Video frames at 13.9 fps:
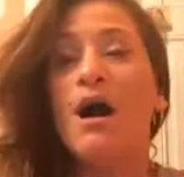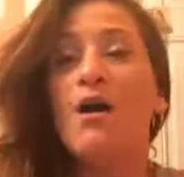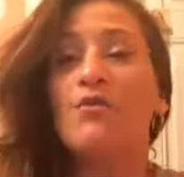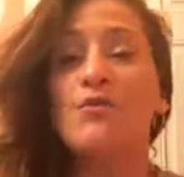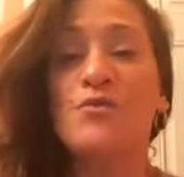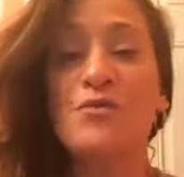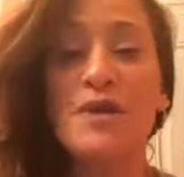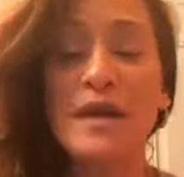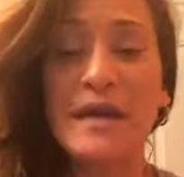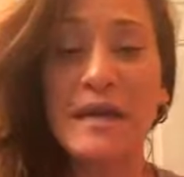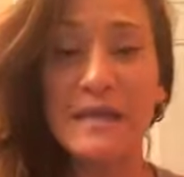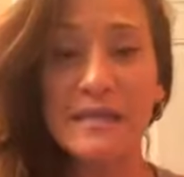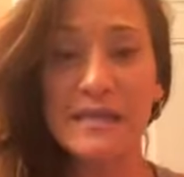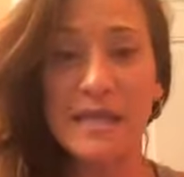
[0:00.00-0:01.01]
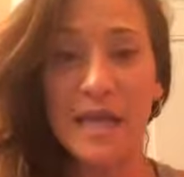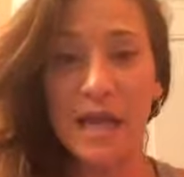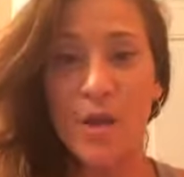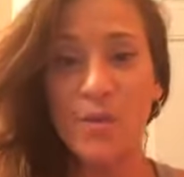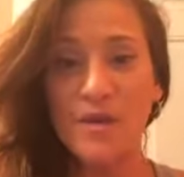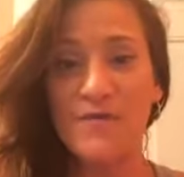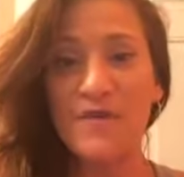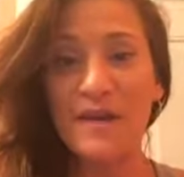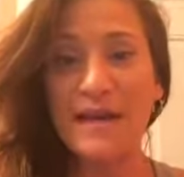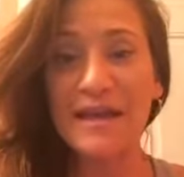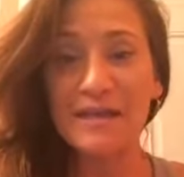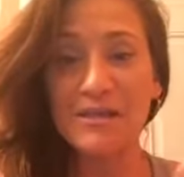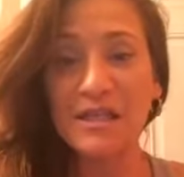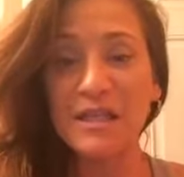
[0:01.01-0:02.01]
other things, and we
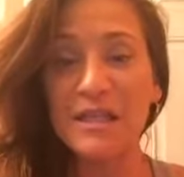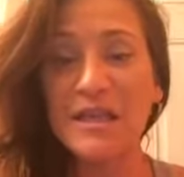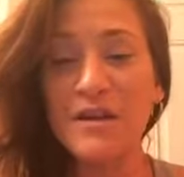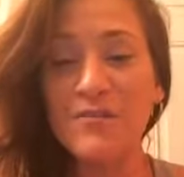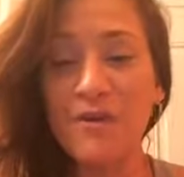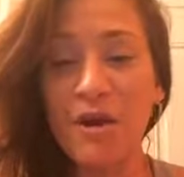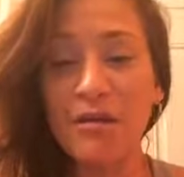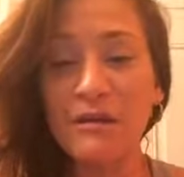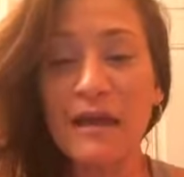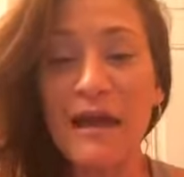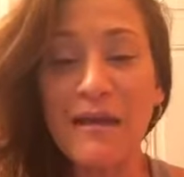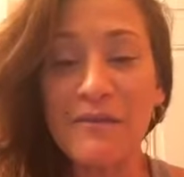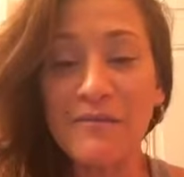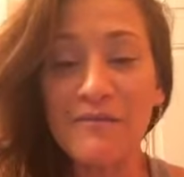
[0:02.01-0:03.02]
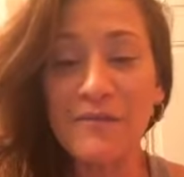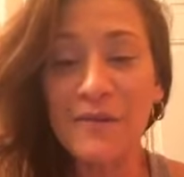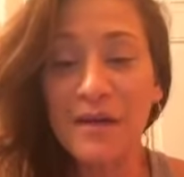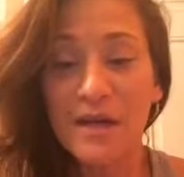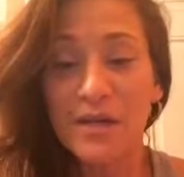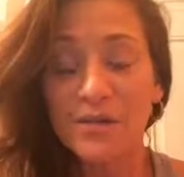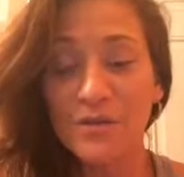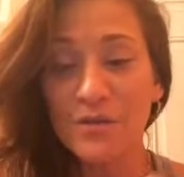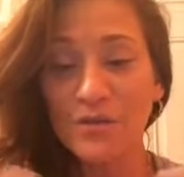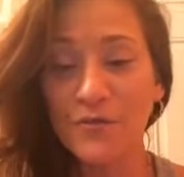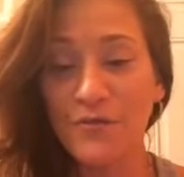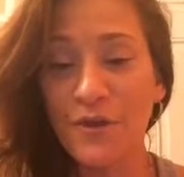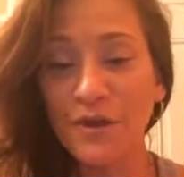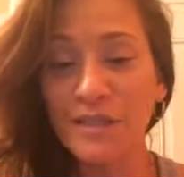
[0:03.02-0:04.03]
forget to live our life to
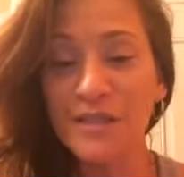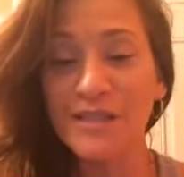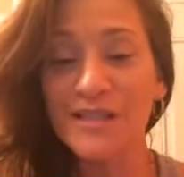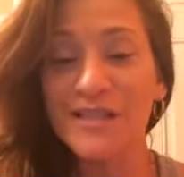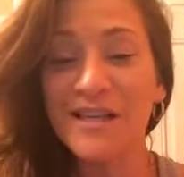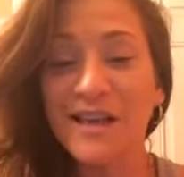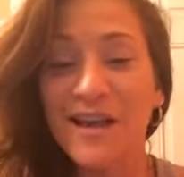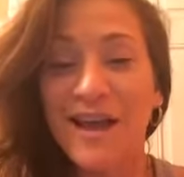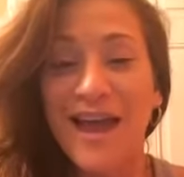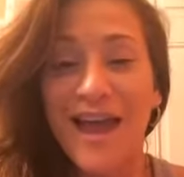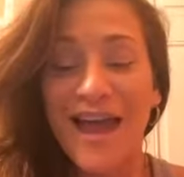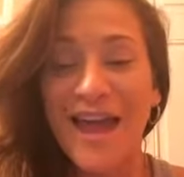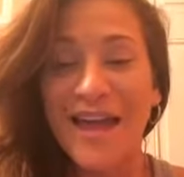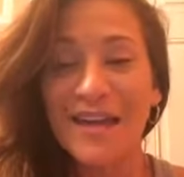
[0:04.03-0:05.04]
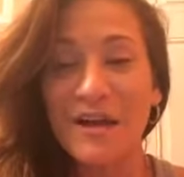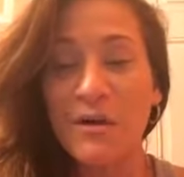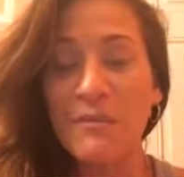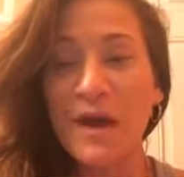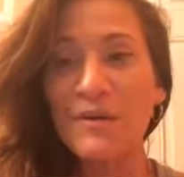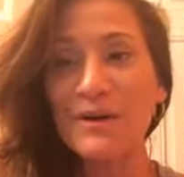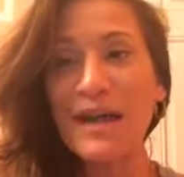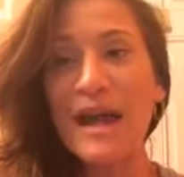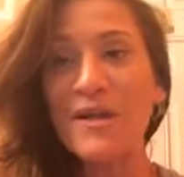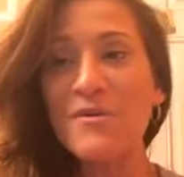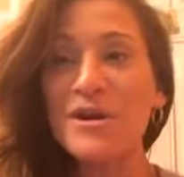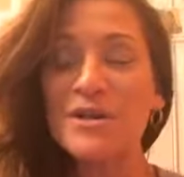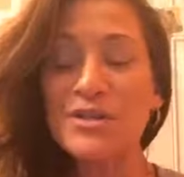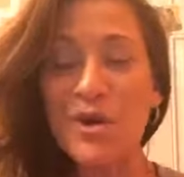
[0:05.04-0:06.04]
the fullest. And um, I kind
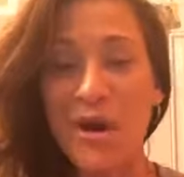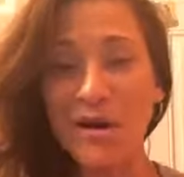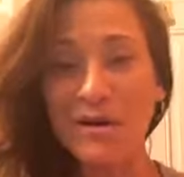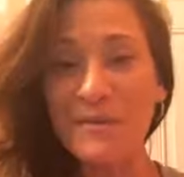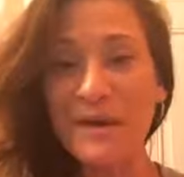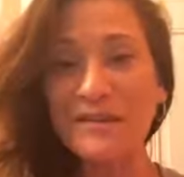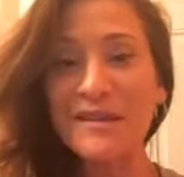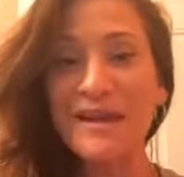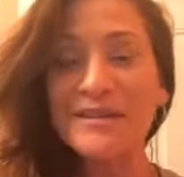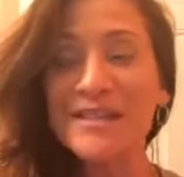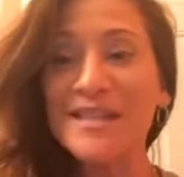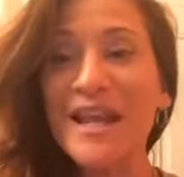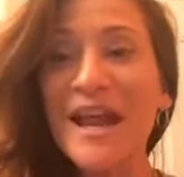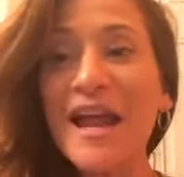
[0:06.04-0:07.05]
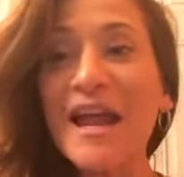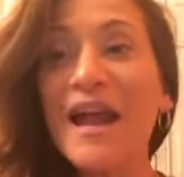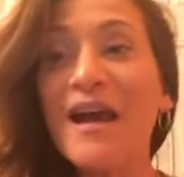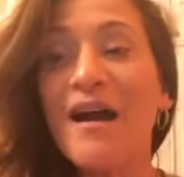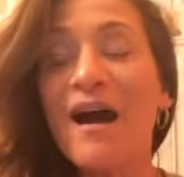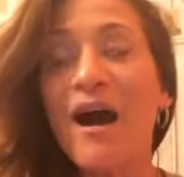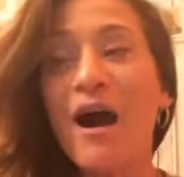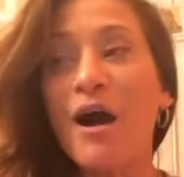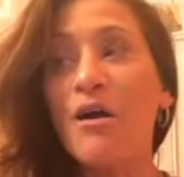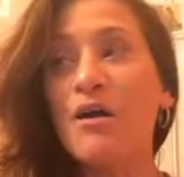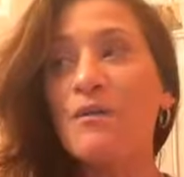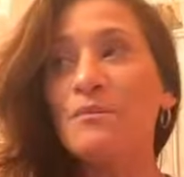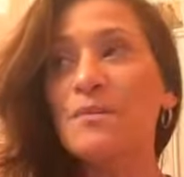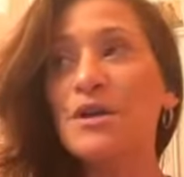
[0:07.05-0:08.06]
of want to talk about that today
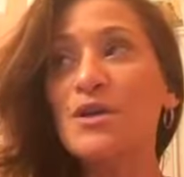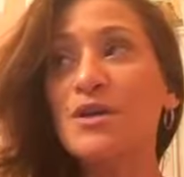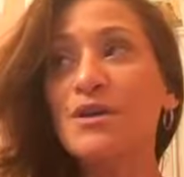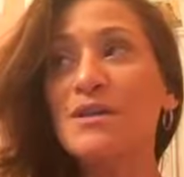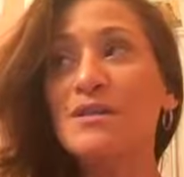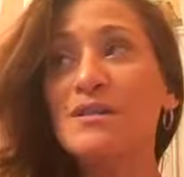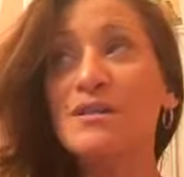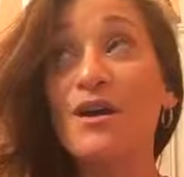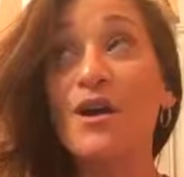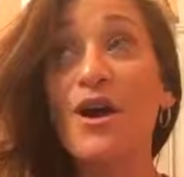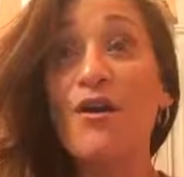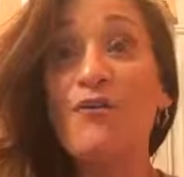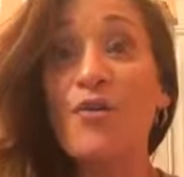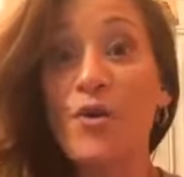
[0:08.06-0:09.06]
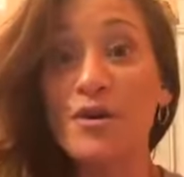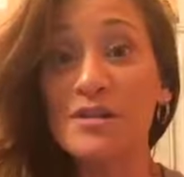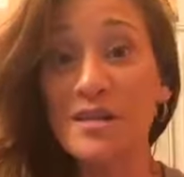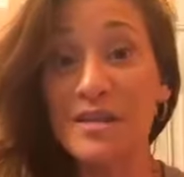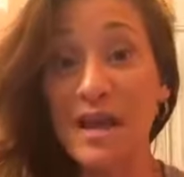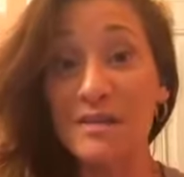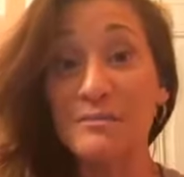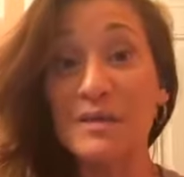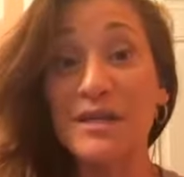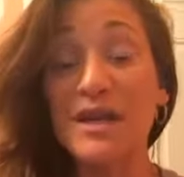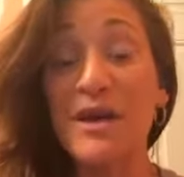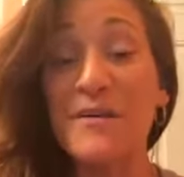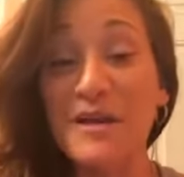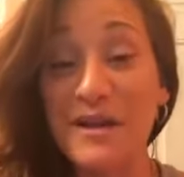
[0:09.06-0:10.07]
um, because, of course, it has been
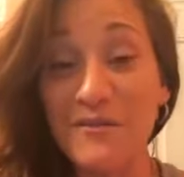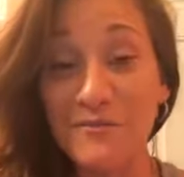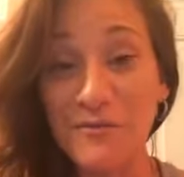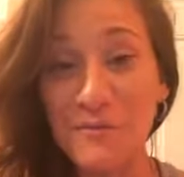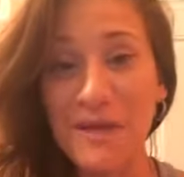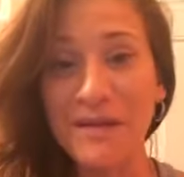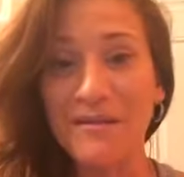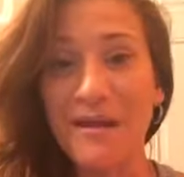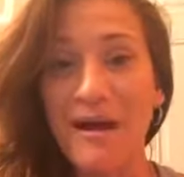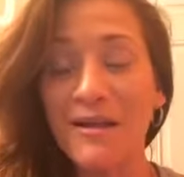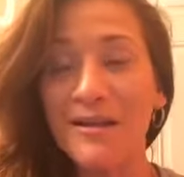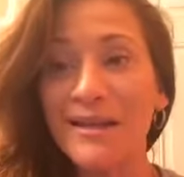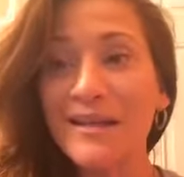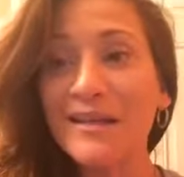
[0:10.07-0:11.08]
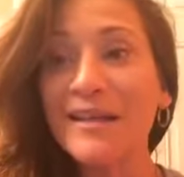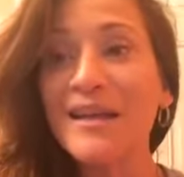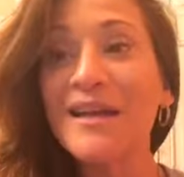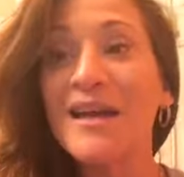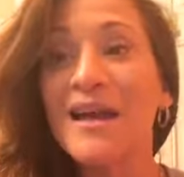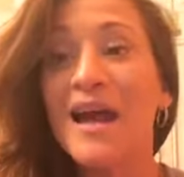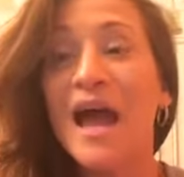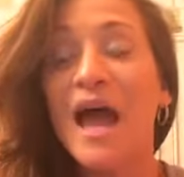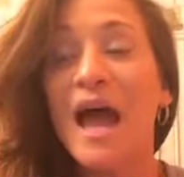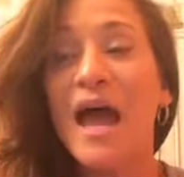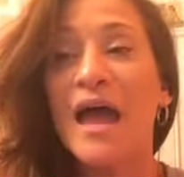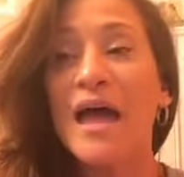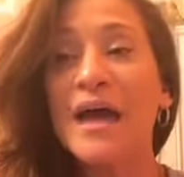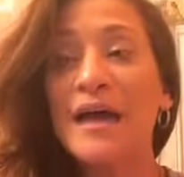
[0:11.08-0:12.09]
coming up for me a lot lately.
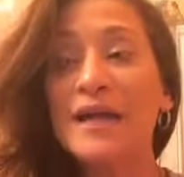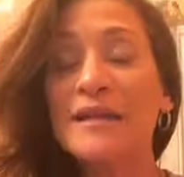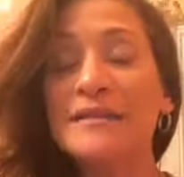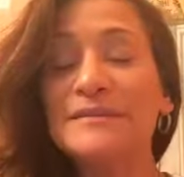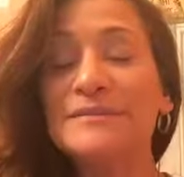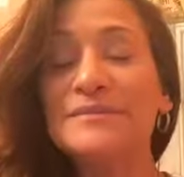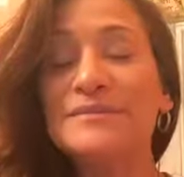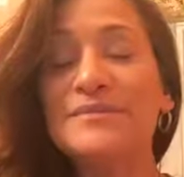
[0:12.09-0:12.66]
And,